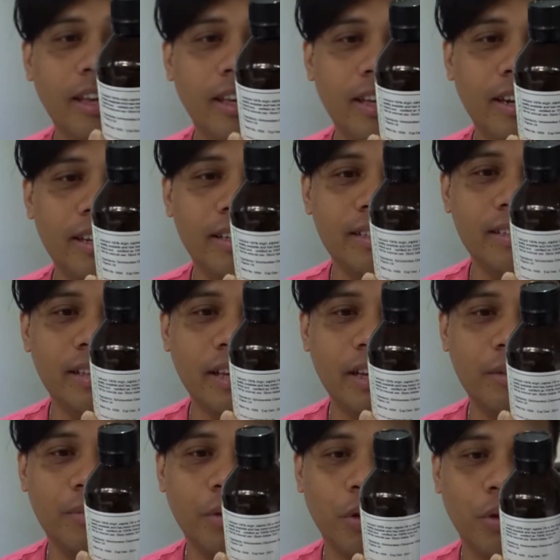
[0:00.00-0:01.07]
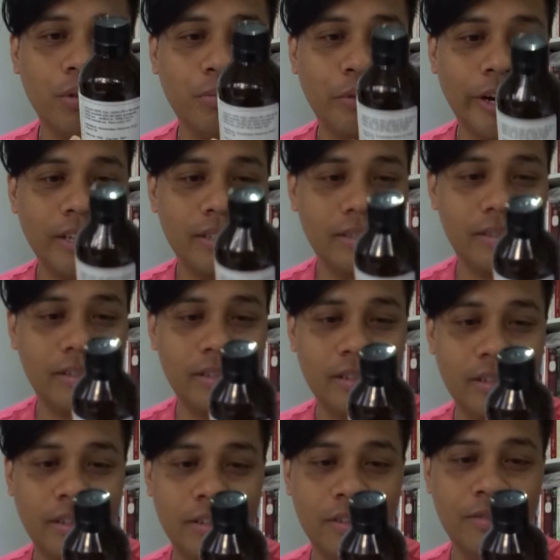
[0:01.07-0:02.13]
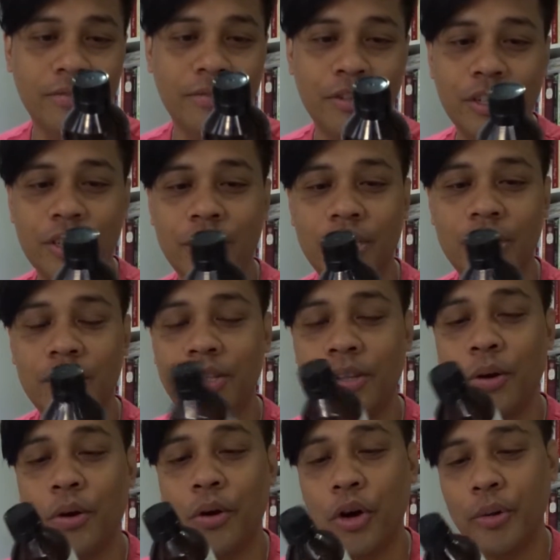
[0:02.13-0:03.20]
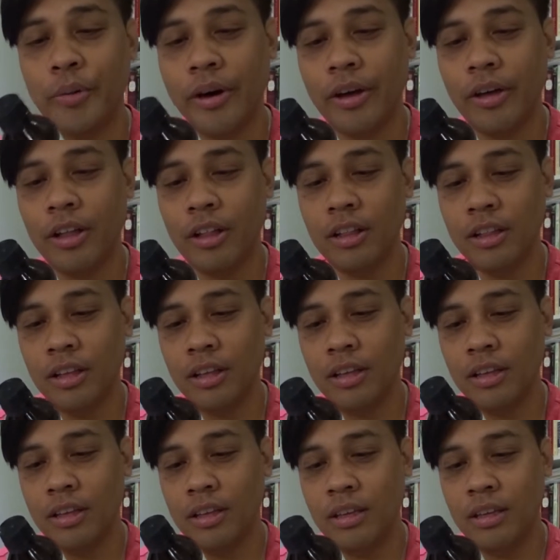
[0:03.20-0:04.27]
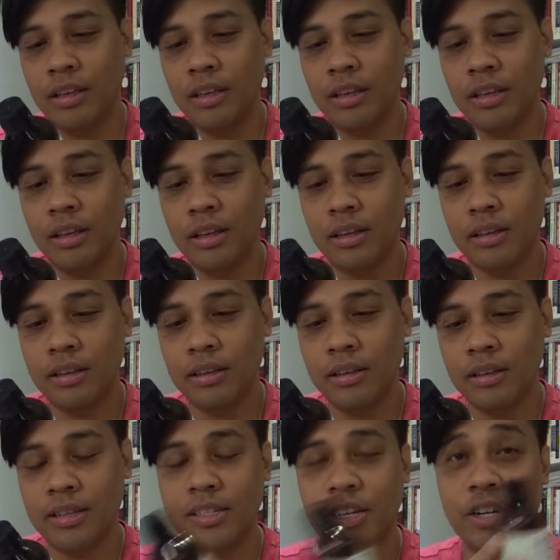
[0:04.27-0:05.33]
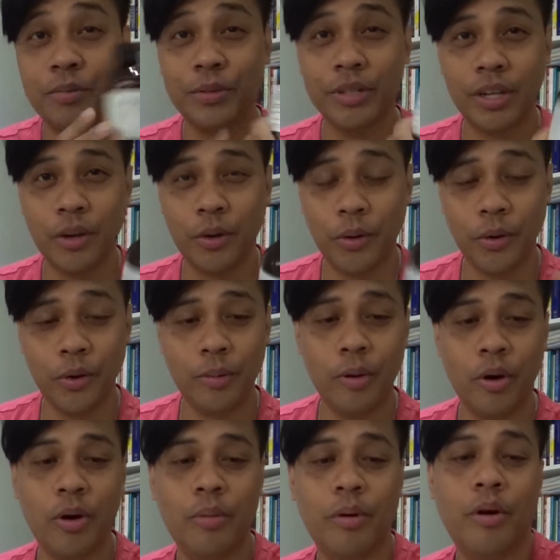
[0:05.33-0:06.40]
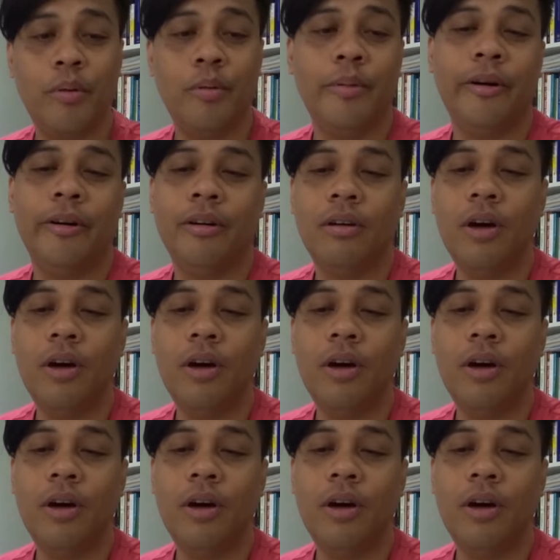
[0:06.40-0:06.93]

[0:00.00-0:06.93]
It is cold pressed virgin jojoba oil. It's 100% jojoba.